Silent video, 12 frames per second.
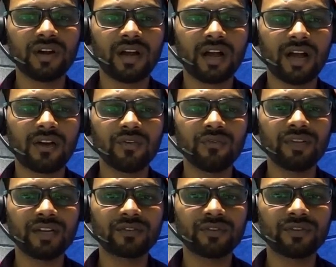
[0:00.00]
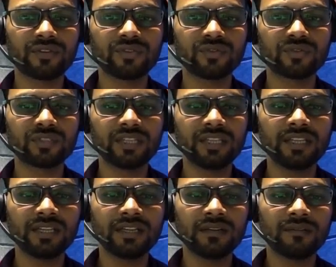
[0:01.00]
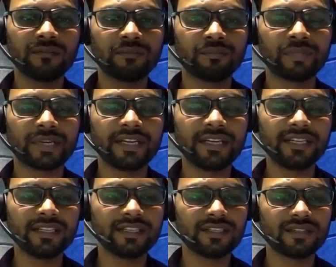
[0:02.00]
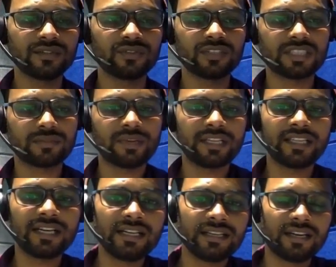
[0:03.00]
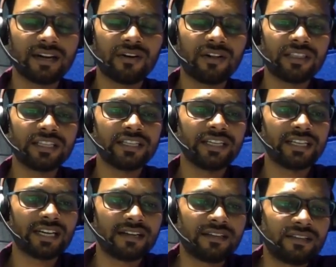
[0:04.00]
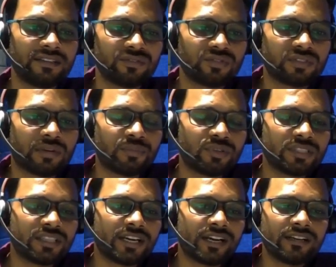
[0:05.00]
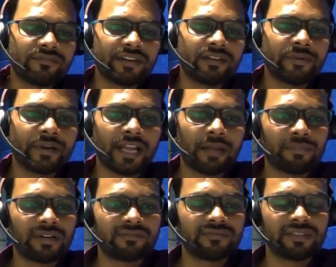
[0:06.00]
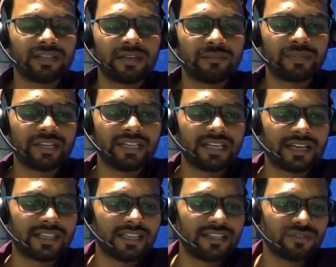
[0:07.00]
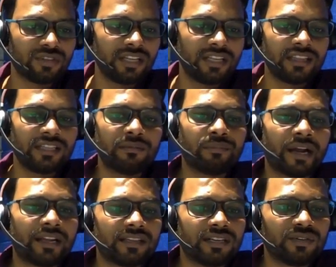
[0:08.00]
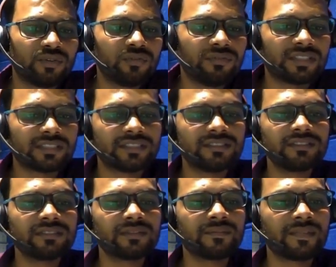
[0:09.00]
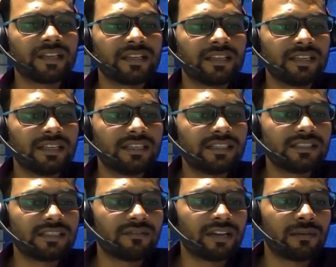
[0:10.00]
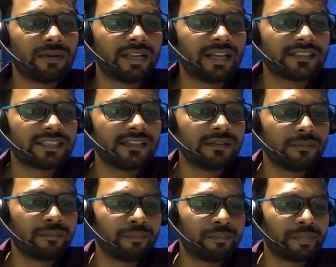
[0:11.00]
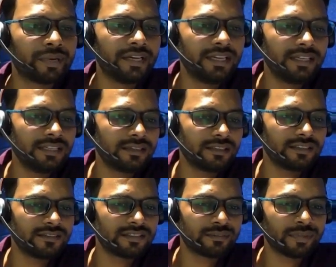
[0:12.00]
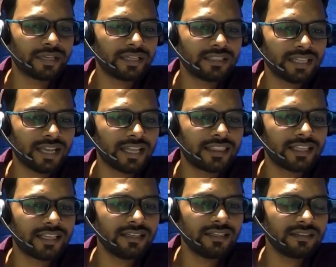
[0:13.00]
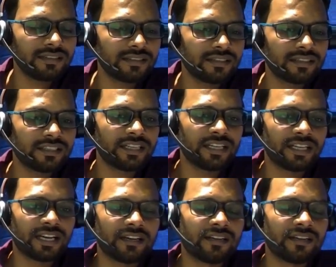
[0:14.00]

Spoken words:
how we are going to use the print to display the all the data. So suppose that there are different type of print are there. So in the Python 2 versions it is available as an print space and then data